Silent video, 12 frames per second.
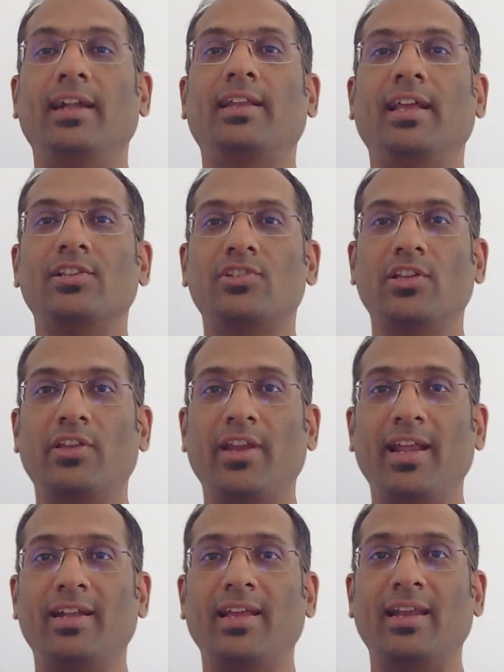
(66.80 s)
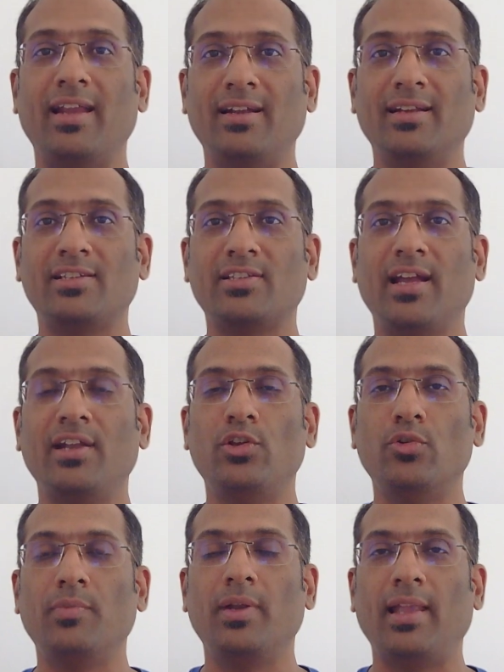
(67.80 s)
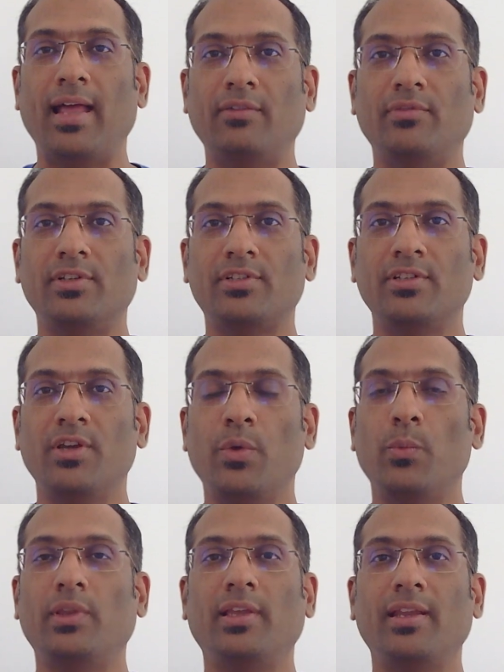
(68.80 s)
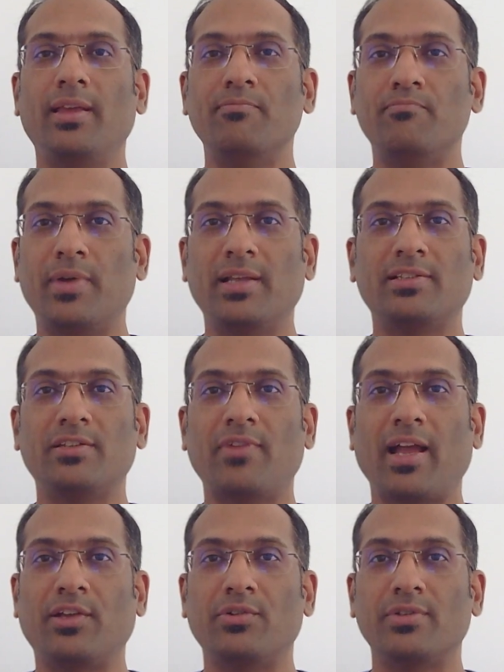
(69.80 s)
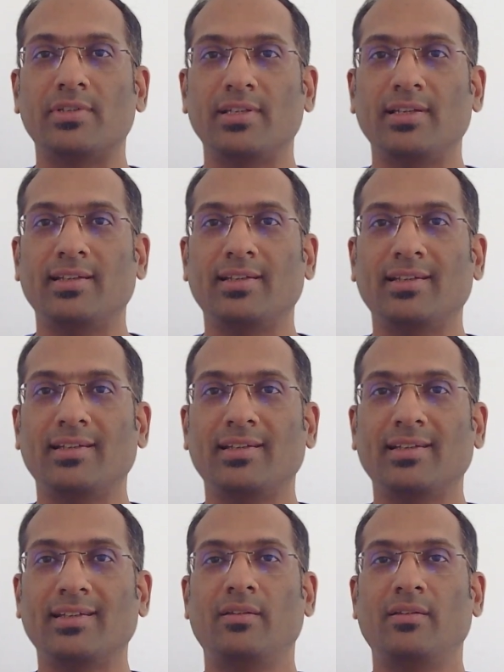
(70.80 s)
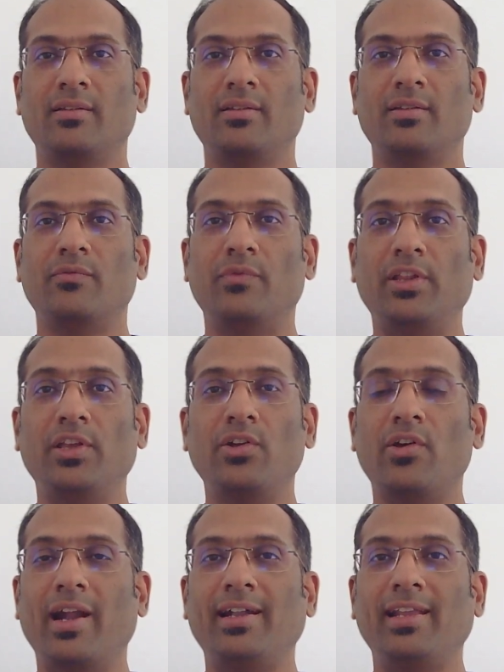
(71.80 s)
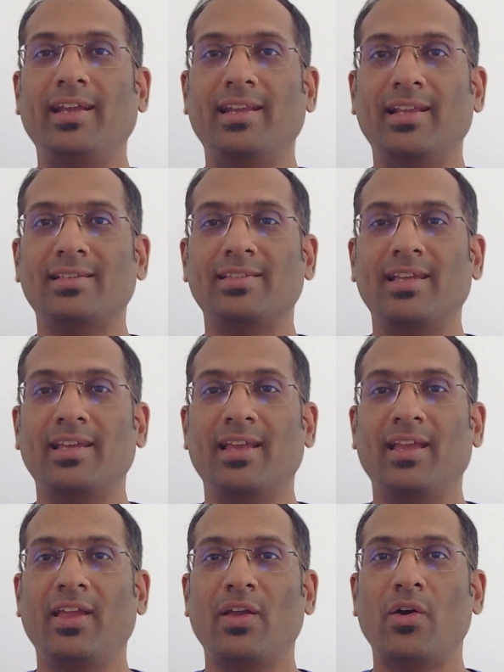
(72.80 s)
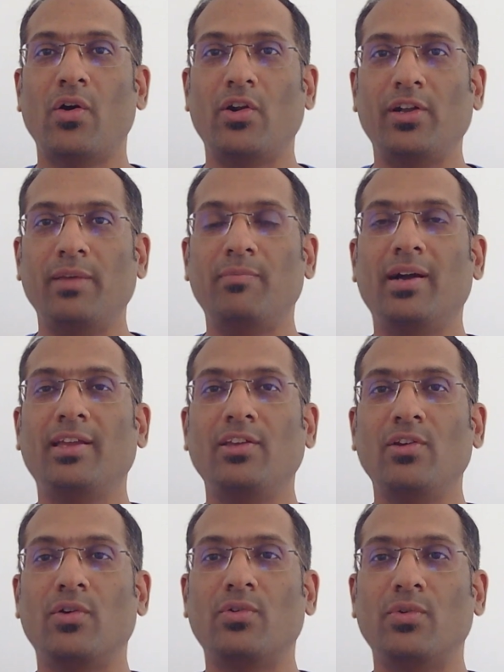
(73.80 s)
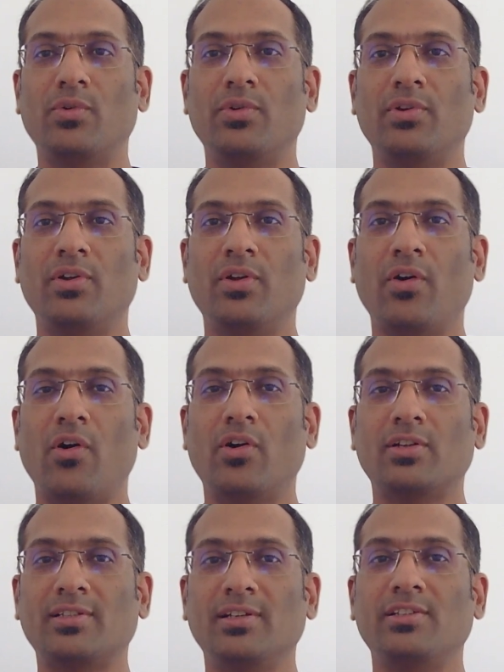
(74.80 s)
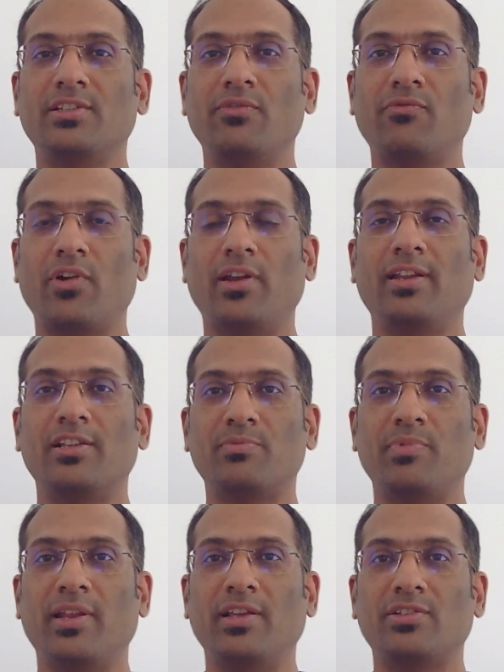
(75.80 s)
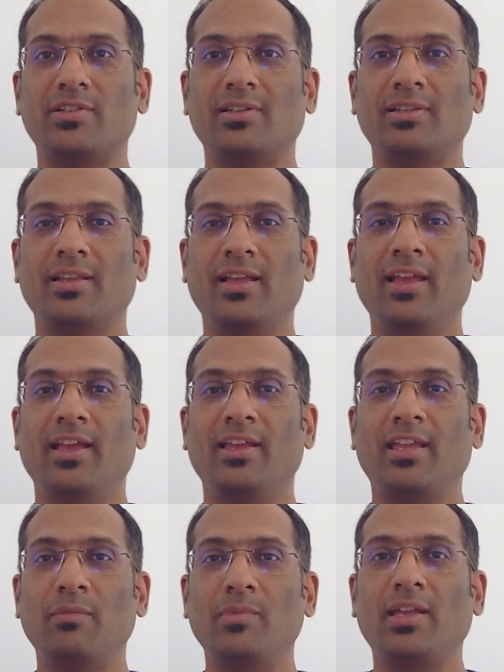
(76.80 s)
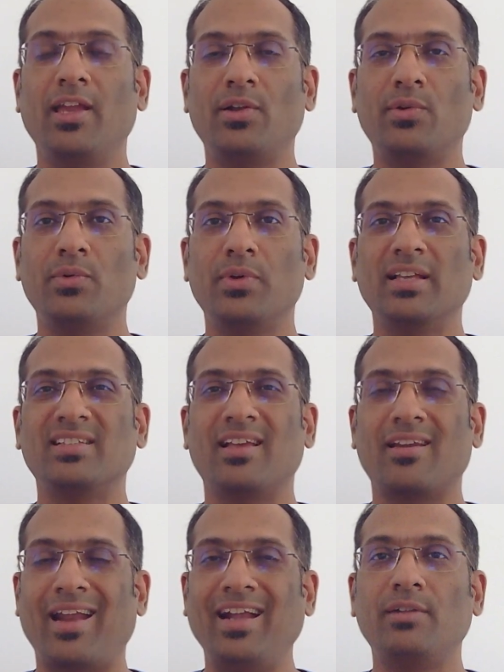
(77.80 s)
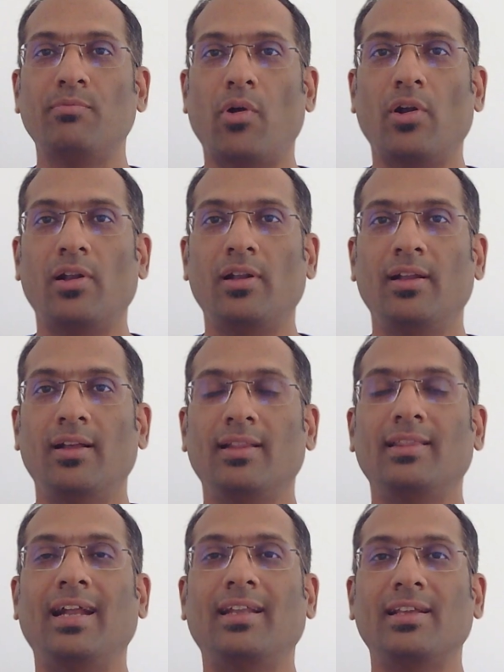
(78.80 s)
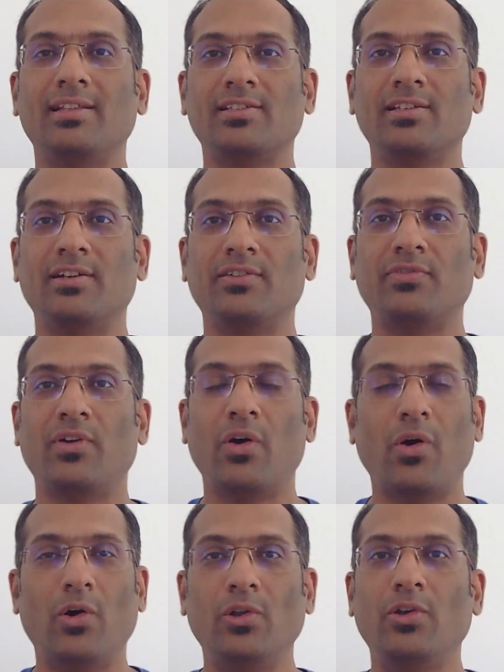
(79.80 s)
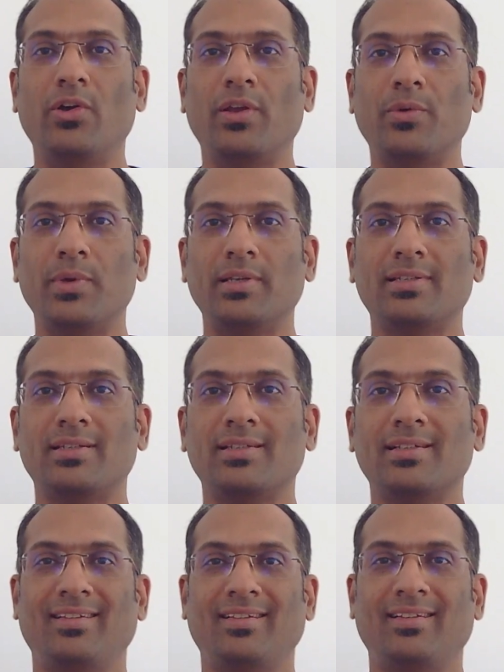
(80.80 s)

It can generate and understand human language with an impressive accuracy. Whether you're writing an essay or debugging your code or searching for an inspiration, Kimi K2 is the right model that can serve all your requests.